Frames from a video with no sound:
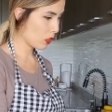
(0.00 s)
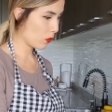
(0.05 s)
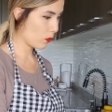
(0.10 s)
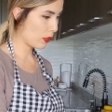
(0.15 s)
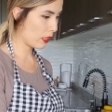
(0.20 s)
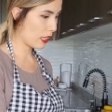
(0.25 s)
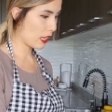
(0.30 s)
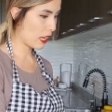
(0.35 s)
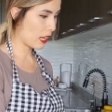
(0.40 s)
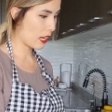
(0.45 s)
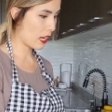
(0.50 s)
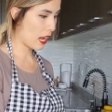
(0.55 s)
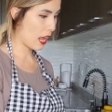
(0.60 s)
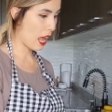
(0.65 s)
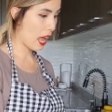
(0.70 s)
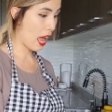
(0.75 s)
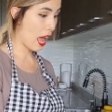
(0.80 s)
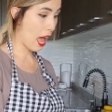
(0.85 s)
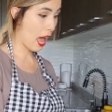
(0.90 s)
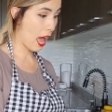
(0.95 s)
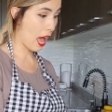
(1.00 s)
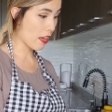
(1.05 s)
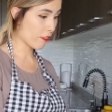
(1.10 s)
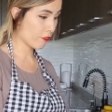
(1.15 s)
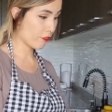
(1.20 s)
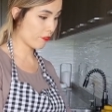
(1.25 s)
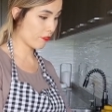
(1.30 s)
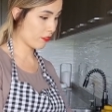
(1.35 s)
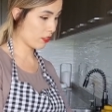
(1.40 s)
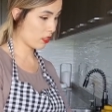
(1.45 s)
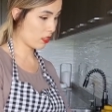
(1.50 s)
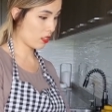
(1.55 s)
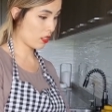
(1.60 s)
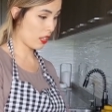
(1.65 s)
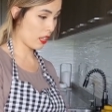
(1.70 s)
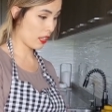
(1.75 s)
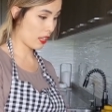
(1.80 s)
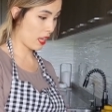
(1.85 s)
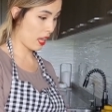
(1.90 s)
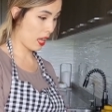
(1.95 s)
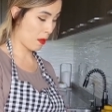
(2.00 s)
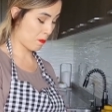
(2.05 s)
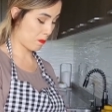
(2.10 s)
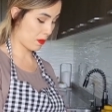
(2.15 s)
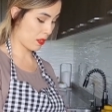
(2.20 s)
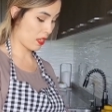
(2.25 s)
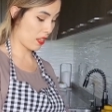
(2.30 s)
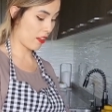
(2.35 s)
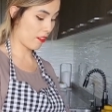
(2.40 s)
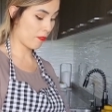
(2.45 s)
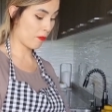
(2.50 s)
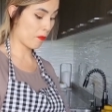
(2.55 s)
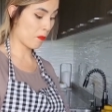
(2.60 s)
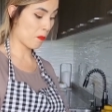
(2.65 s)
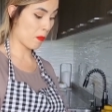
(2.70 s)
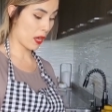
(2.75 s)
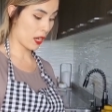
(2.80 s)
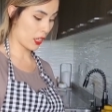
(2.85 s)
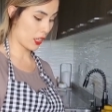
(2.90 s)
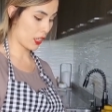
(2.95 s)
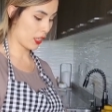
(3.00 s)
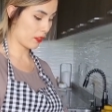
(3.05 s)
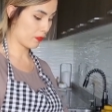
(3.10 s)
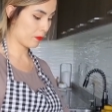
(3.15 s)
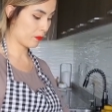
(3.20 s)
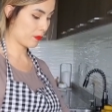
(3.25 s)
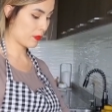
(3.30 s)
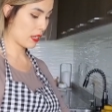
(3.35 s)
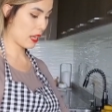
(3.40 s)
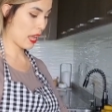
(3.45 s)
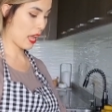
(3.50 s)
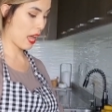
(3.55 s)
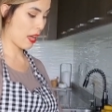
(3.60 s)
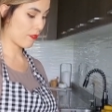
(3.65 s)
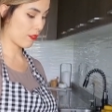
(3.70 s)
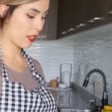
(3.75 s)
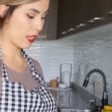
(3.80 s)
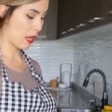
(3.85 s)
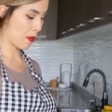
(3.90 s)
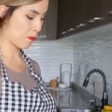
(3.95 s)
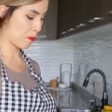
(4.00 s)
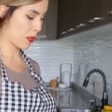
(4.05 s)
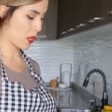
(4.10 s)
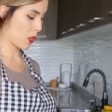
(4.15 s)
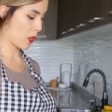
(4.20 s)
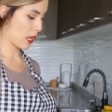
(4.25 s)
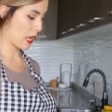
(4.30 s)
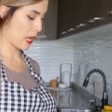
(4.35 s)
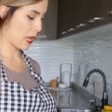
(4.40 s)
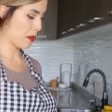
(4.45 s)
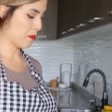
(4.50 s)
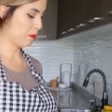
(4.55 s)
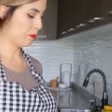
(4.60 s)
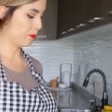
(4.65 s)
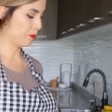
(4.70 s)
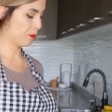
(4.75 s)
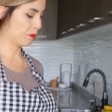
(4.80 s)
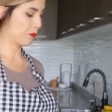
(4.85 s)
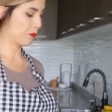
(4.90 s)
We need half a cup of butter. Half a cup, okay?